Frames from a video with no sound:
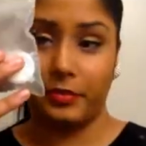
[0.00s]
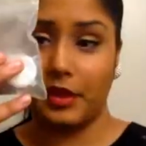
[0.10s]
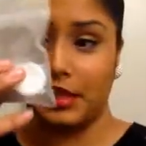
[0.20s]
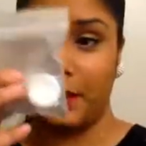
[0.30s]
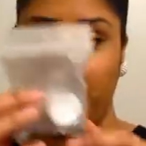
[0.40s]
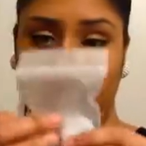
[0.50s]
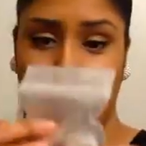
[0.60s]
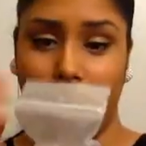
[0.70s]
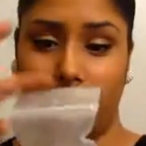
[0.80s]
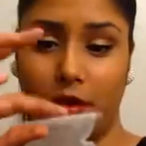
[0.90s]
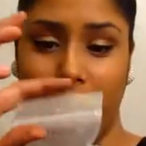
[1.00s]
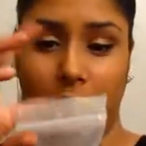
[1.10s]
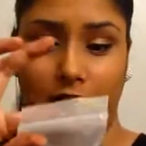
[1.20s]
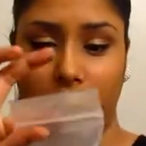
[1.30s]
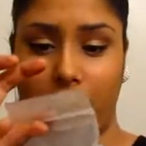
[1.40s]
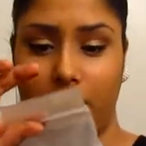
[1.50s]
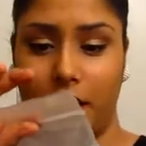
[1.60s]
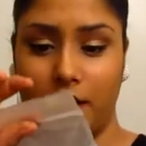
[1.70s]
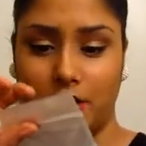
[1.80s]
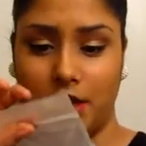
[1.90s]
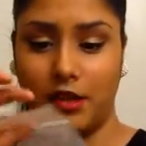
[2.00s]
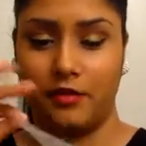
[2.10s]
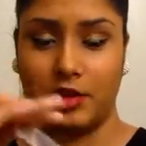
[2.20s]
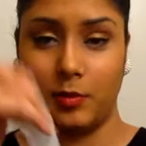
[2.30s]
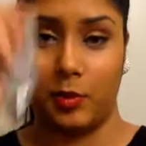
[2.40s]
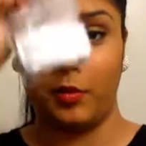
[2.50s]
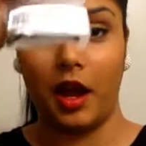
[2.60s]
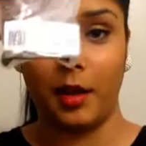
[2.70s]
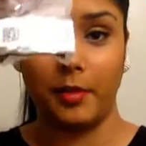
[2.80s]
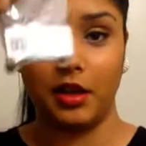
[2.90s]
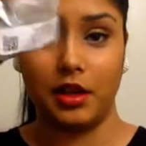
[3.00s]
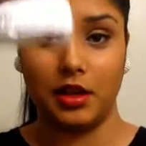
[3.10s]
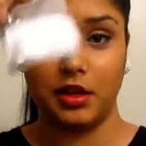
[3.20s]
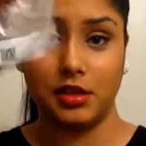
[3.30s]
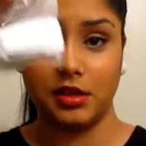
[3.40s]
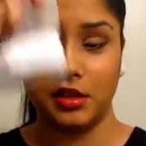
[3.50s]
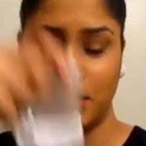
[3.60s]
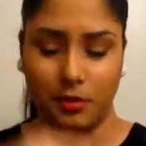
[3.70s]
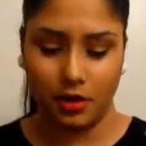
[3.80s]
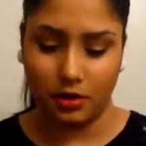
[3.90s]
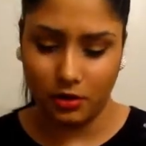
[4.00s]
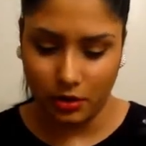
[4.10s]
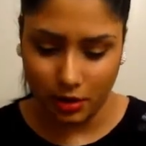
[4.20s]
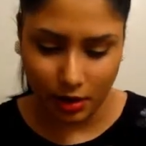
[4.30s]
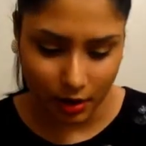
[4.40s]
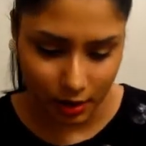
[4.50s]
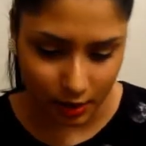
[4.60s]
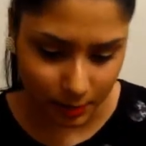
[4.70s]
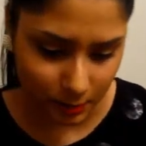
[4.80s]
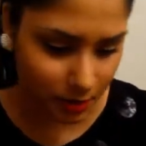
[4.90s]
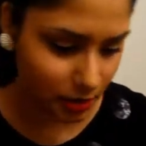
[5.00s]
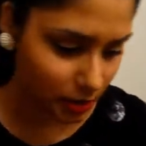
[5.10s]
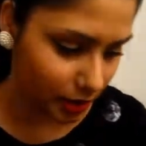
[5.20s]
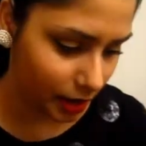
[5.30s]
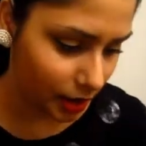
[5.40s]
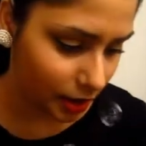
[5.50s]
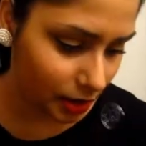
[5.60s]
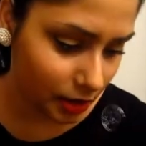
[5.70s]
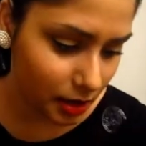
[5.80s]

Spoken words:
Sample of the Makeup Forever HD Invisible Primer in 0. Yeah.